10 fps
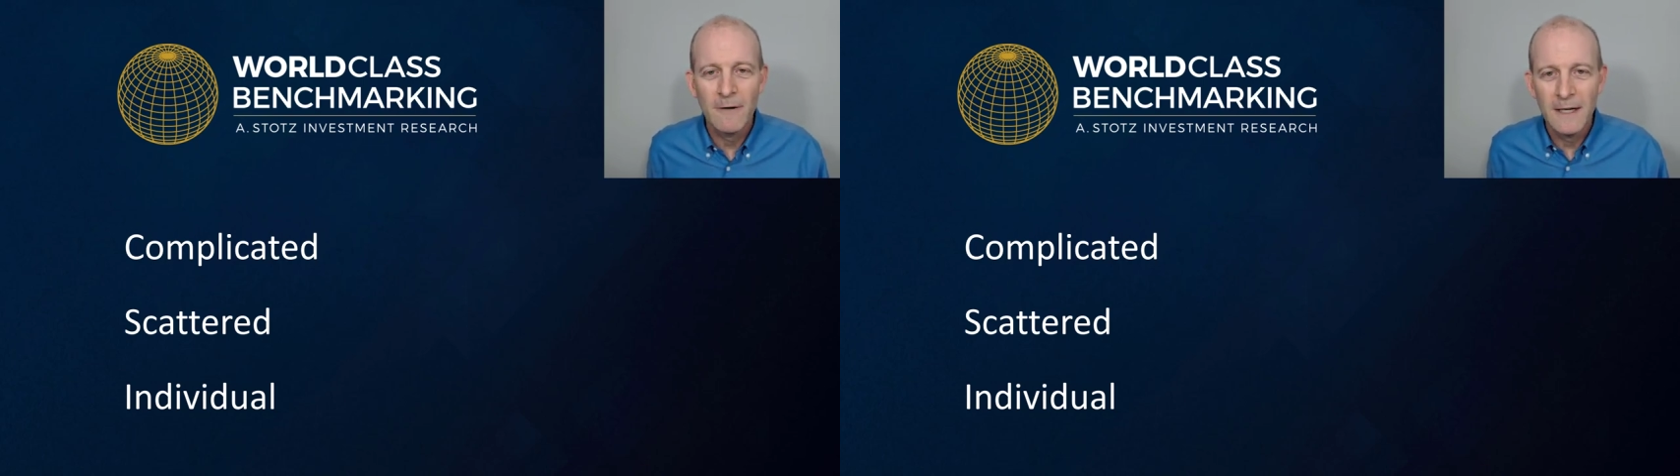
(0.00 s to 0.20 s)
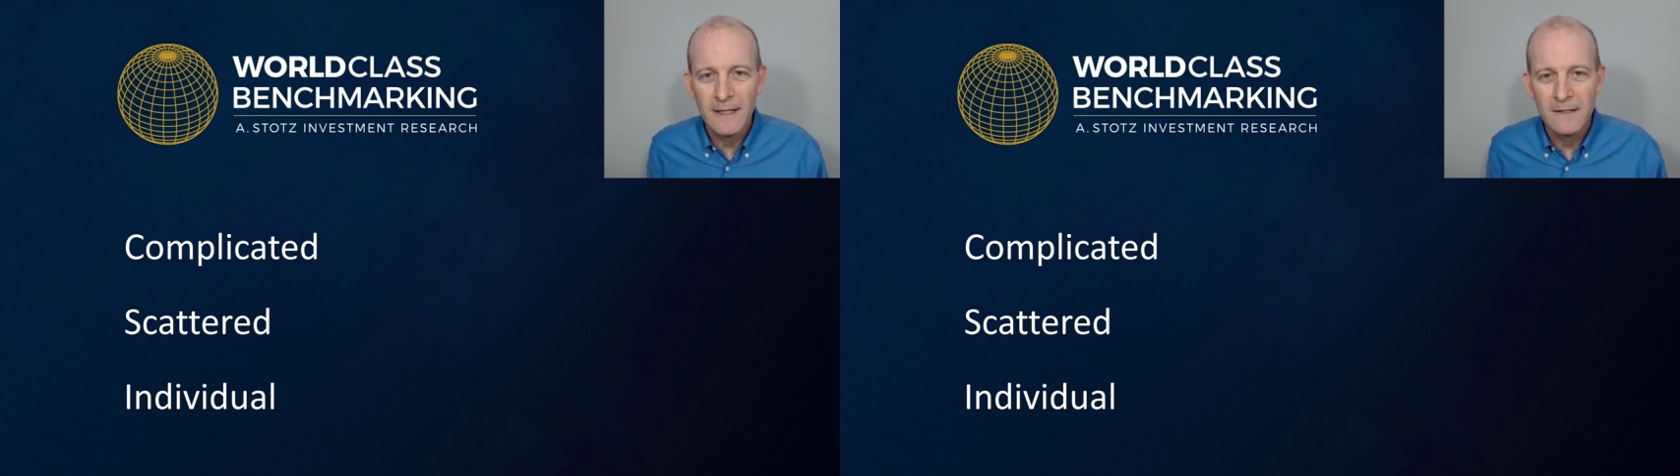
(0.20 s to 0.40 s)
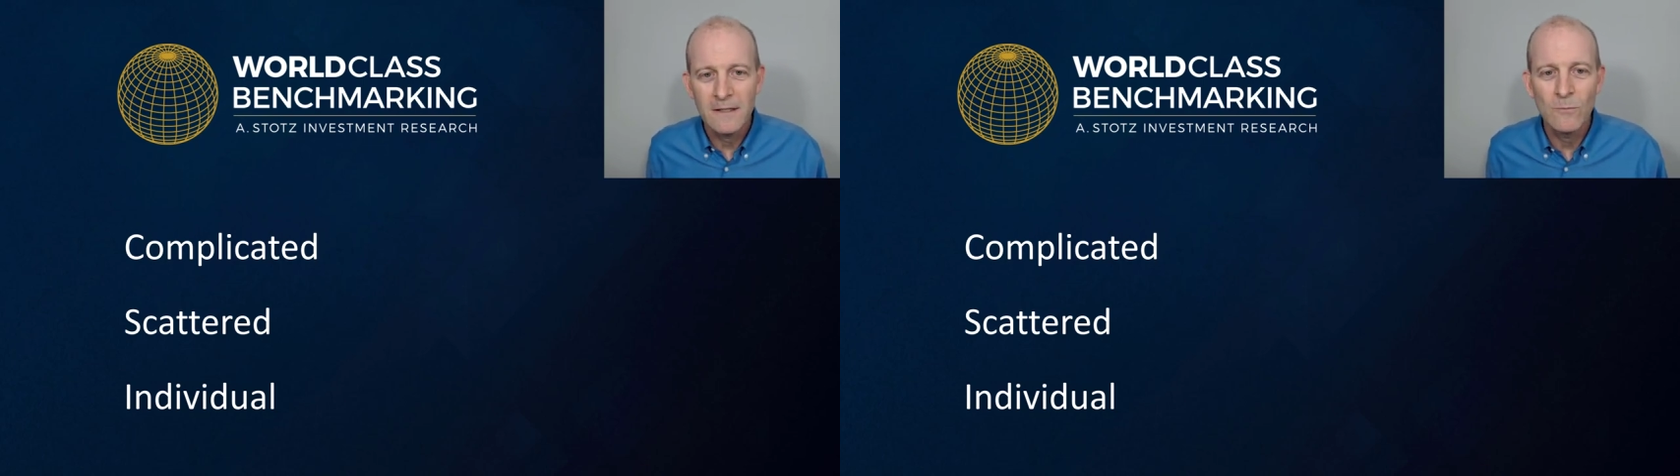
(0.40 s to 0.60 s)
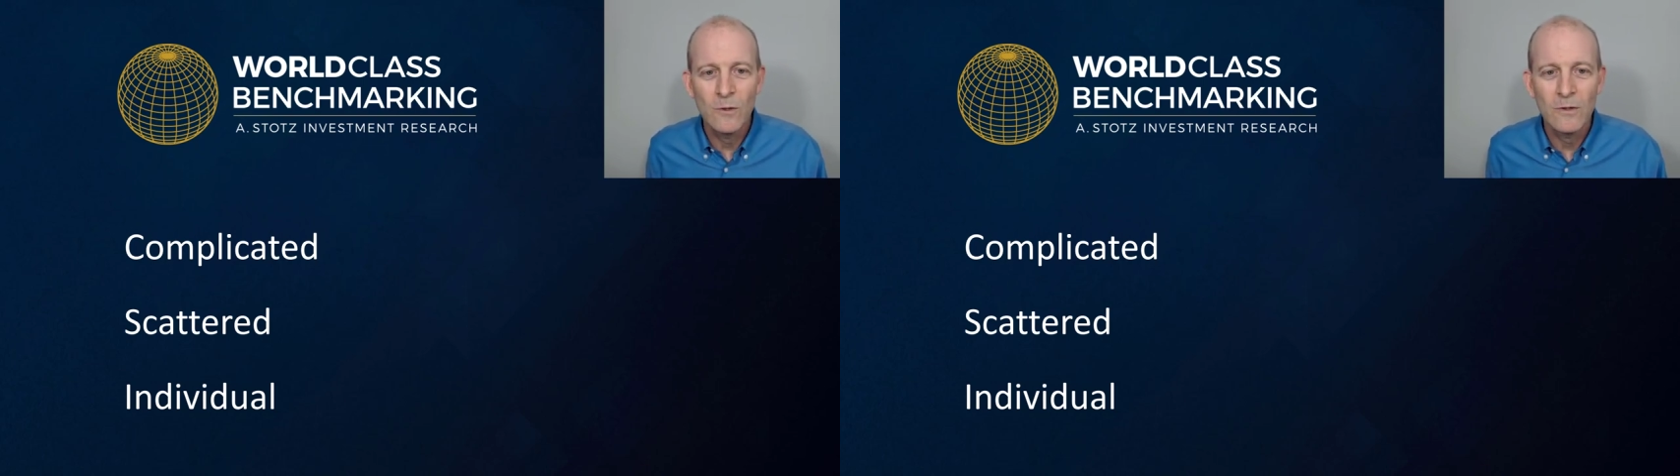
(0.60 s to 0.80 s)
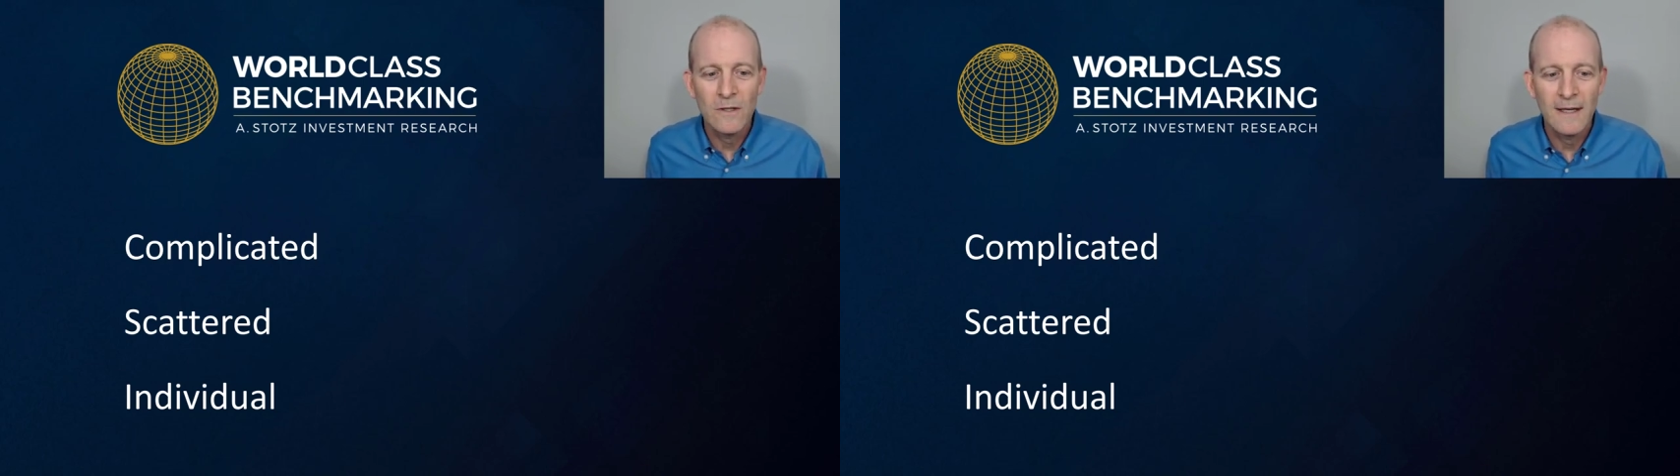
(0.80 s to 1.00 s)
financially
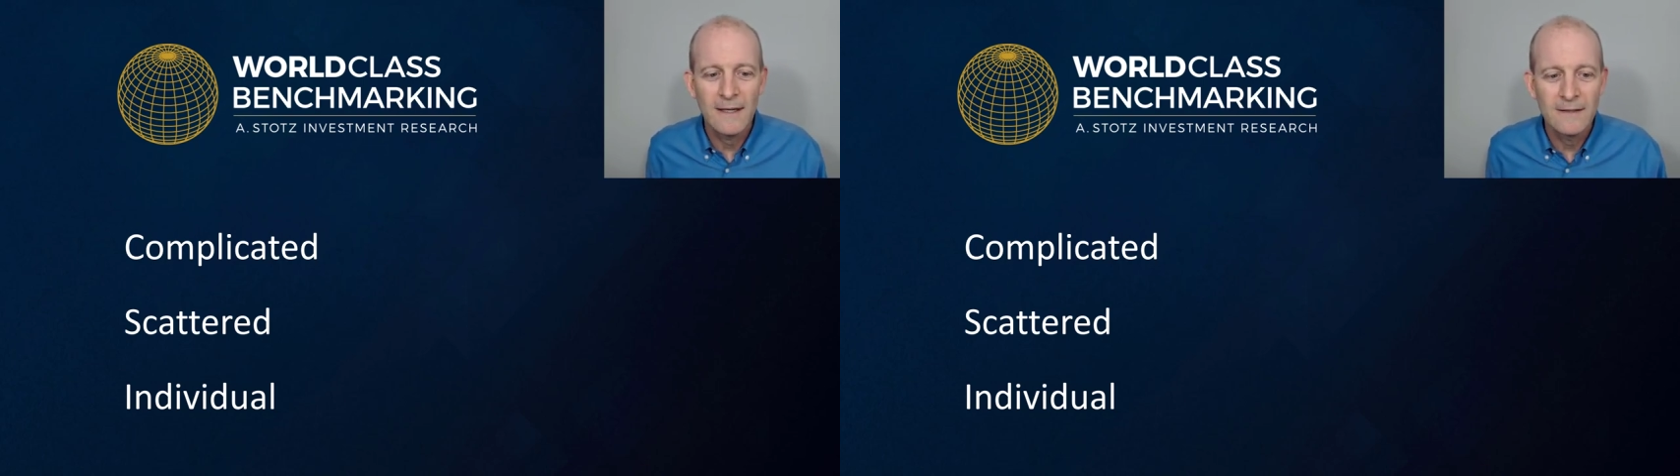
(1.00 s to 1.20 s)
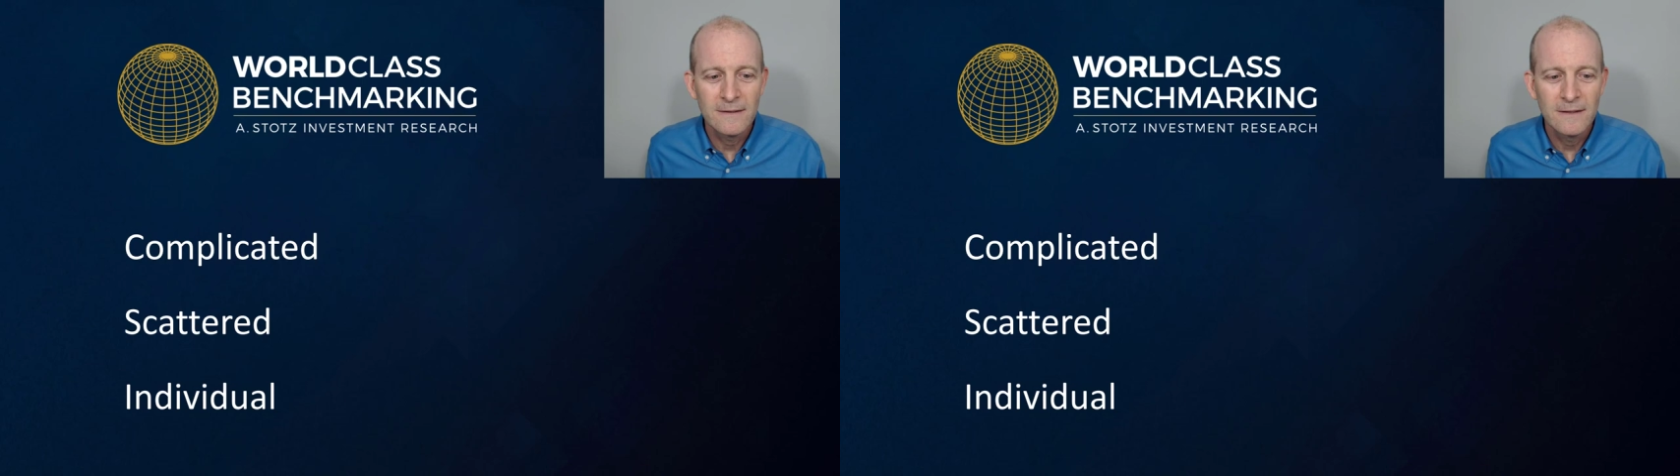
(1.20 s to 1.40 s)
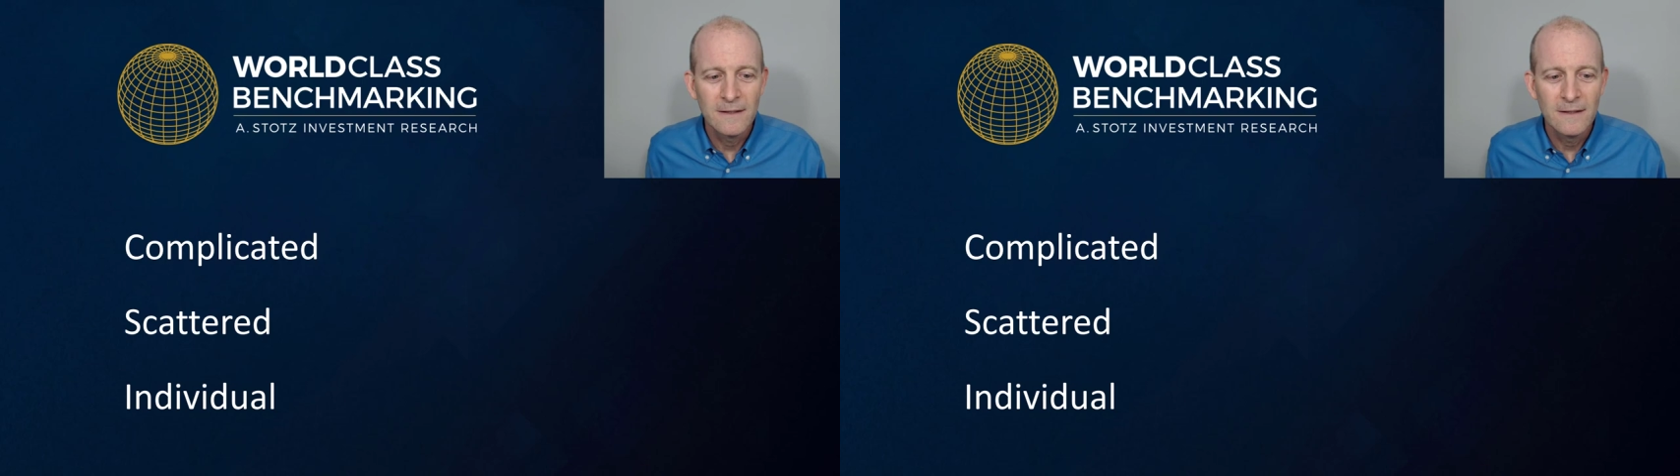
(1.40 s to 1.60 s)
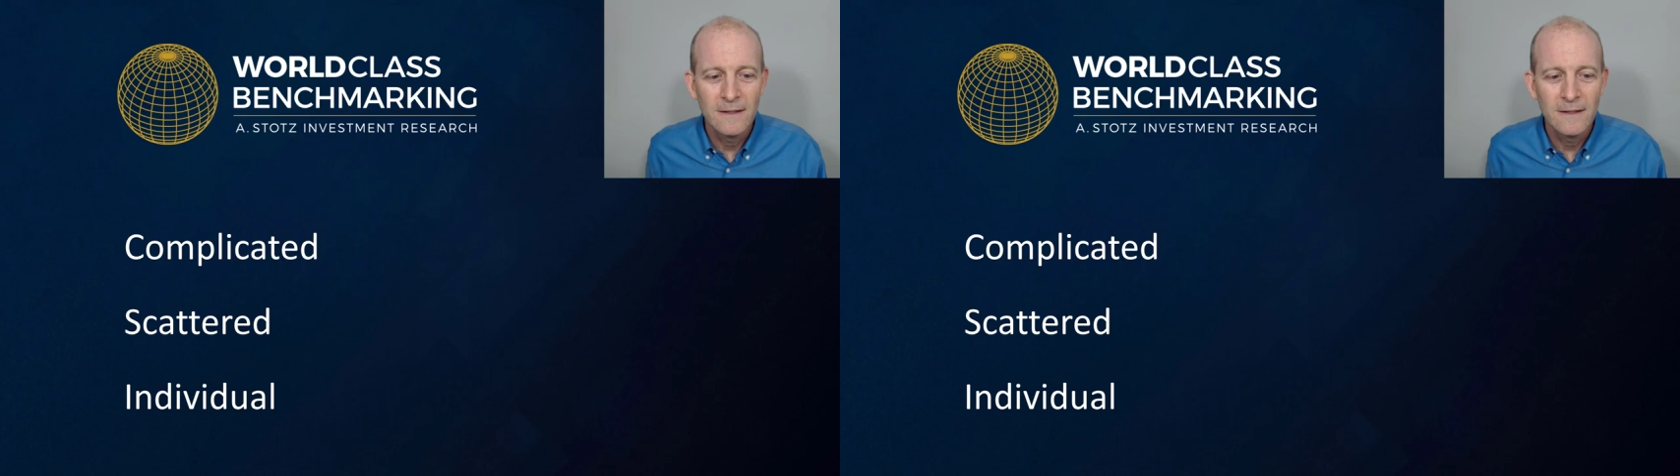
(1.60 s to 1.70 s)
world class